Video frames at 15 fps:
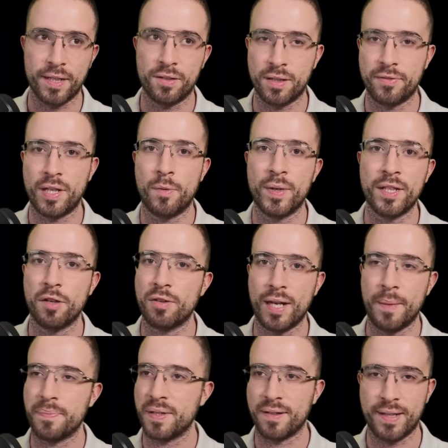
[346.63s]
because if they win the
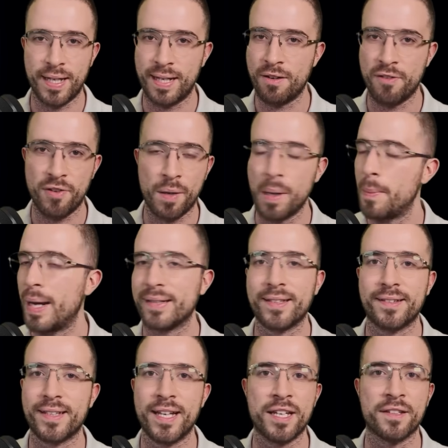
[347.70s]
Champions League, everything I'm about to
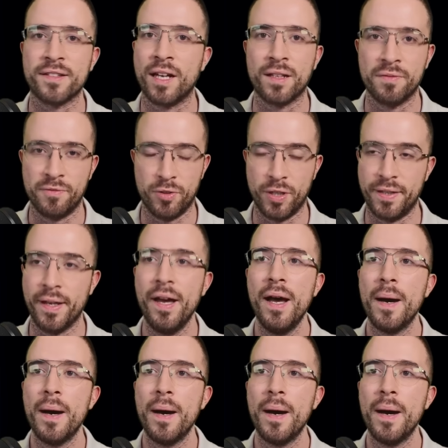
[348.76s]
say is null and void.